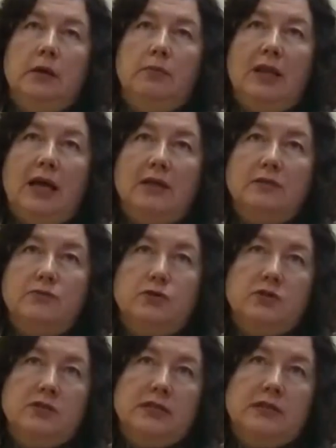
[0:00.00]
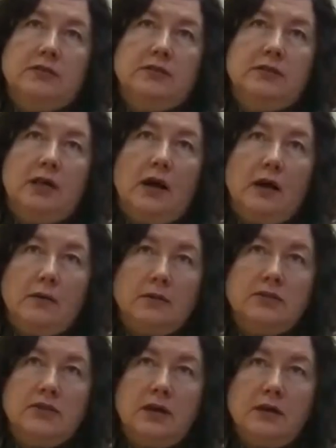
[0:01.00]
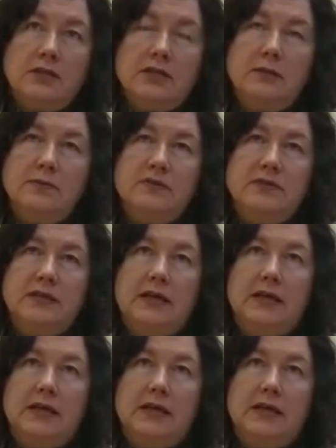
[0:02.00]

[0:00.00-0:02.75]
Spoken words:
plans for their startups,